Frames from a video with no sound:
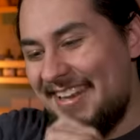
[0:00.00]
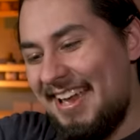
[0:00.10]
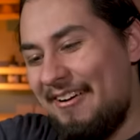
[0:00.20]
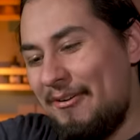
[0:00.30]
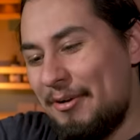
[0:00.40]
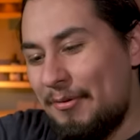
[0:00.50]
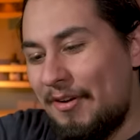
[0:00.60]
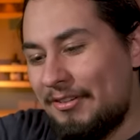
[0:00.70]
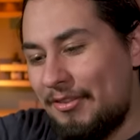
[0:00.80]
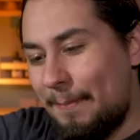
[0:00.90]
And now I wanna
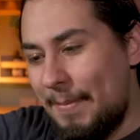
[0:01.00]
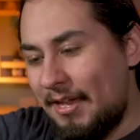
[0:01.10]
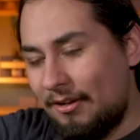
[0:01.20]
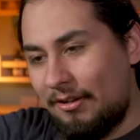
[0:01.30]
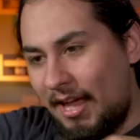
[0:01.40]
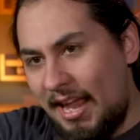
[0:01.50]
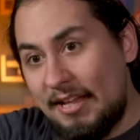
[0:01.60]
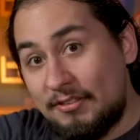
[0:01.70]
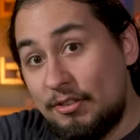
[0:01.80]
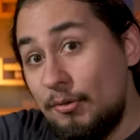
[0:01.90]
move on to the metal.
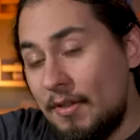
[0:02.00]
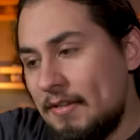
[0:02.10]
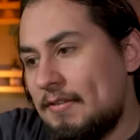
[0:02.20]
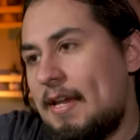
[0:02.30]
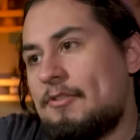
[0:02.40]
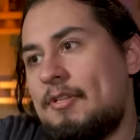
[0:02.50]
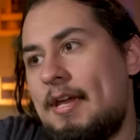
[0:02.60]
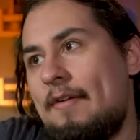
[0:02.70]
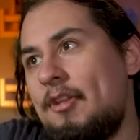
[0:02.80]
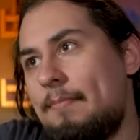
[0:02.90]
And to do this, I actually
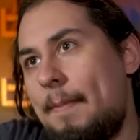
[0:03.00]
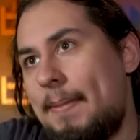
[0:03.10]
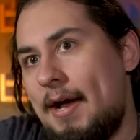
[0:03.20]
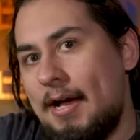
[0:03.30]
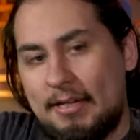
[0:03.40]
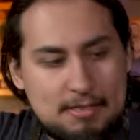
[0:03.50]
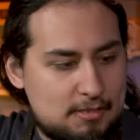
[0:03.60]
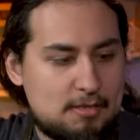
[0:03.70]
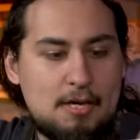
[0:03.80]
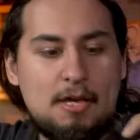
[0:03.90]
have it in my
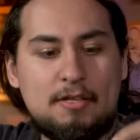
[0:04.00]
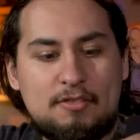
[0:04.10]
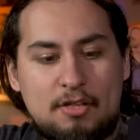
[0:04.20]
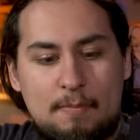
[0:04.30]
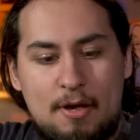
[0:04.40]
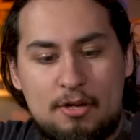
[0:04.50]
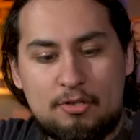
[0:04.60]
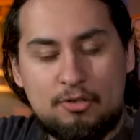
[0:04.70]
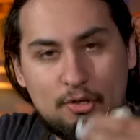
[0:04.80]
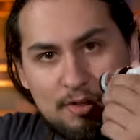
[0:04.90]
pocket some
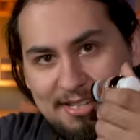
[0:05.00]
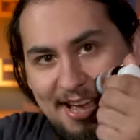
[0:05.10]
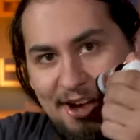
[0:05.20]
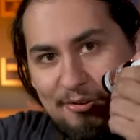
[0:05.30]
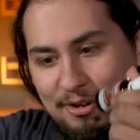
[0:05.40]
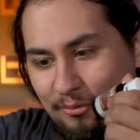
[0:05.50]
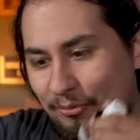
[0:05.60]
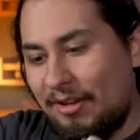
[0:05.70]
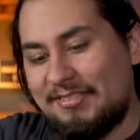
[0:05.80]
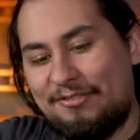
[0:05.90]
Dirty
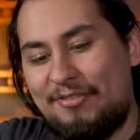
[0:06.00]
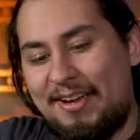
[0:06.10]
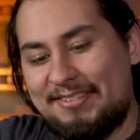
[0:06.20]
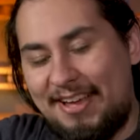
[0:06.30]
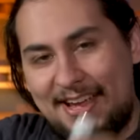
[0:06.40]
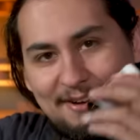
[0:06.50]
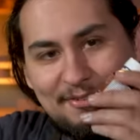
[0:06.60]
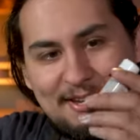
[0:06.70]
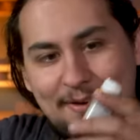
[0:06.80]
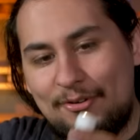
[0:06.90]
Down Rust Effect. I
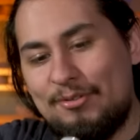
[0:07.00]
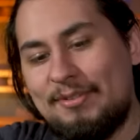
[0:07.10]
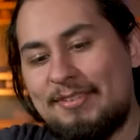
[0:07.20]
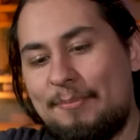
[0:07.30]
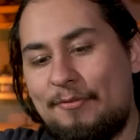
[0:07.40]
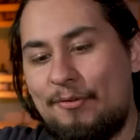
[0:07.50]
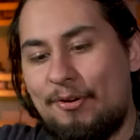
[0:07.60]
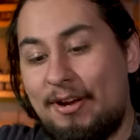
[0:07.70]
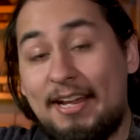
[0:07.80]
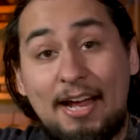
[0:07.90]
have never used this up
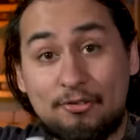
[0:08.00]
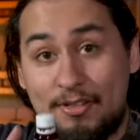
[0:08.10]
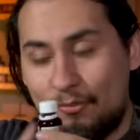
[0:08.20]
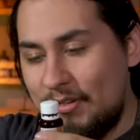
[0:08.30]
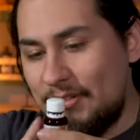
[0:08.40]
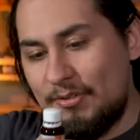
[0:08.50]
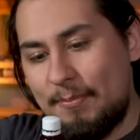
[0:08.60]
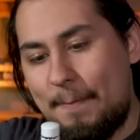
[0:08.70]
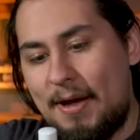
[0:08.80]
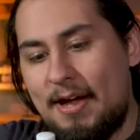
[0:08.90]
before, and actually the reason it was
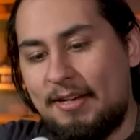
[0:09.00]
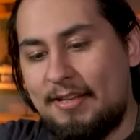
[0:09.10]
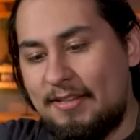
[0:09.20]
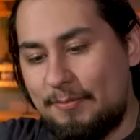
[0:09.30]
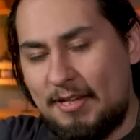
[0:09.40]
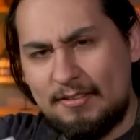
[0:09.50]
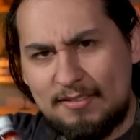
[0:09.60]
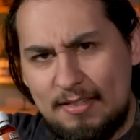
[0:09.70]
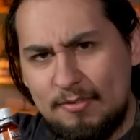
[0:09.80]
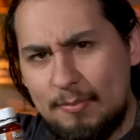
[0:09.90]
in my pocket is because
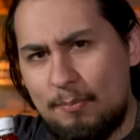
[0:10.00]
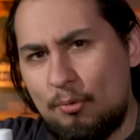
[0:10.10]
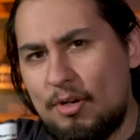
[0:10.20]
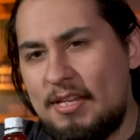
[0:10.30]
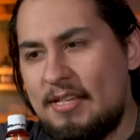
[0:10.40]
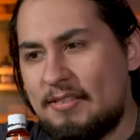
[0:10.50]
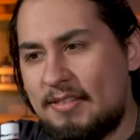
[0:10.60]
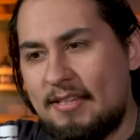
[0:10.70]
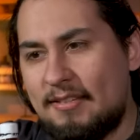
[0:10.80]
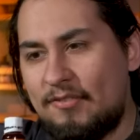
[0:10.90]
it seems to be pretty
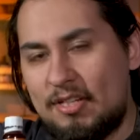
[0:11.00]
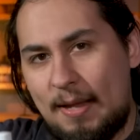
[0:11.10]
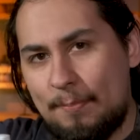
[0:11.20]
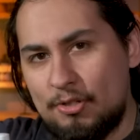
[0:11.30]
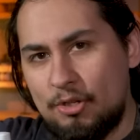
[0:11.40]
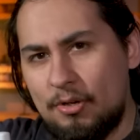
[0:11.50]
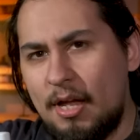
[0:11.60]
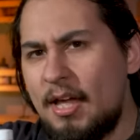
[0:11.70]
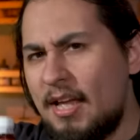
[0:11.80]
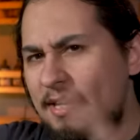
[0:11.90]
sensitive to
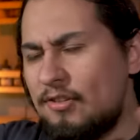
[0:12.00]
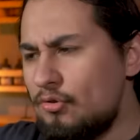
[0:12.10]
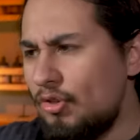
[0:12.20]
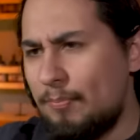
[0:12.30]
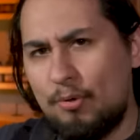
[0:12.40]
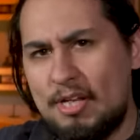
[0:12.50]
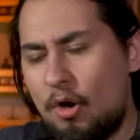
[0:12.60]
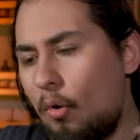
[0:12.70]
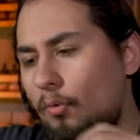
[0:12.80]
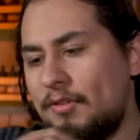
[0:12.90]
temperature. It's usually pretty
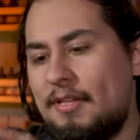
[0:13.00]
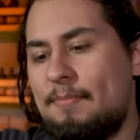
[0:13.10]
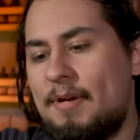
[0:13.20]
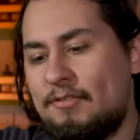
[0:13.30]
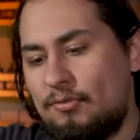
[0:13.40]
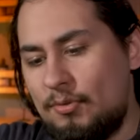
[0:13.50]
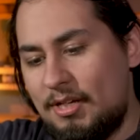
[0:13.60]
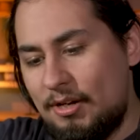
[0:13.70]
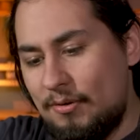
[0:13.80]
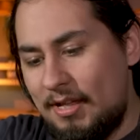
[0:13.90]
cold in my
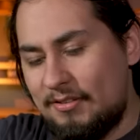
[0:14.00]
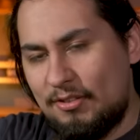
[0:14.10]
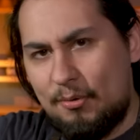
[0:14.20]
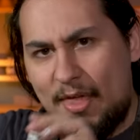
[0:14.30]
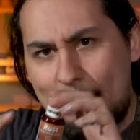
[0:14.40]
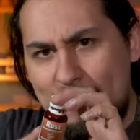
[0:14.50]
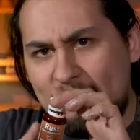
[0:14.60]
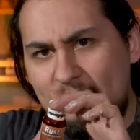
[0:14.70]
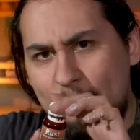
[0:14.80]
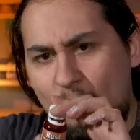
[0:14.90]
studio, and so that
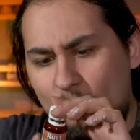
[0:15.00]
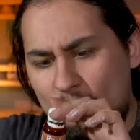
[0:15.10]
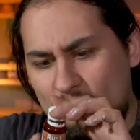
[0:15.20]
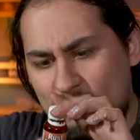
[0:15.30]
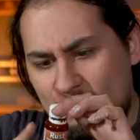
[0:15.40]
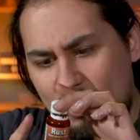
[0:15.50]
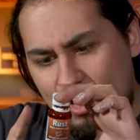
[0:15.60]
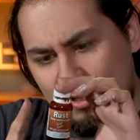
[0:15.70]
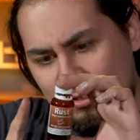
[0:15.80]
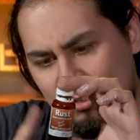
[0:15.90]
mixing ball was just
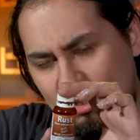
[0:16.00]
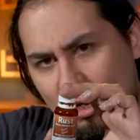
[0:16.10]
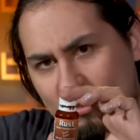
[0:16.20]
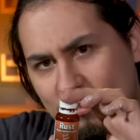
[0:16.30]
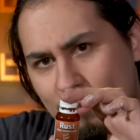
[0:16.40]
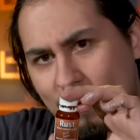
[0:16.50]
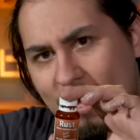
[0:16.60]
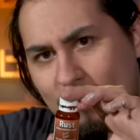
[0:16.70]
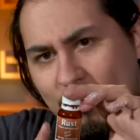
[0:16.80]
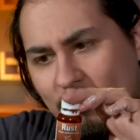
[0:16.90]
stuck to the
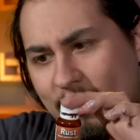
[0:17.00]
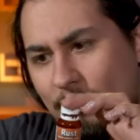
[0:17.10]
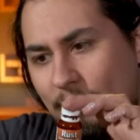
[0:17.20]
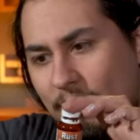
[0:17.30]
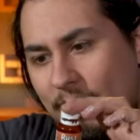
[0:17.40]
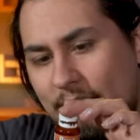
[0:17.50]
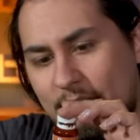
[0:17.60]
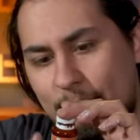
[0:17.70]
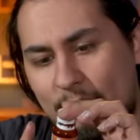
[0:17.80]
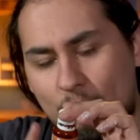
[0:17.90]
bottom in a layer of
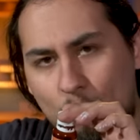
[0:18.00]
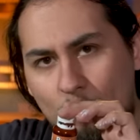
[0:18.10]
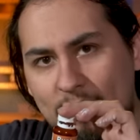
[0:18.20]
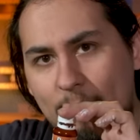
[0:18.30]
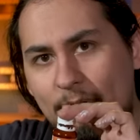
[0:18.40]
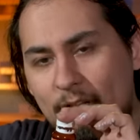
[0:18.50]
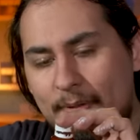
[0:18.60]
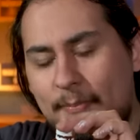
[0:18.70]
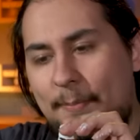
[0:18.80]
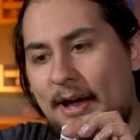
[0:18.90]
gunk, but warming it up a little
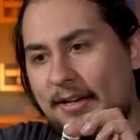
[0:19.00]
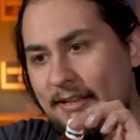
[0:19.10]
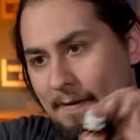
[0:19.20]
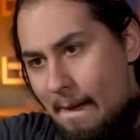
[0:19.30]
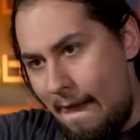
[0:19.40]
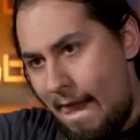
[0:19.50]
bit in my pocket,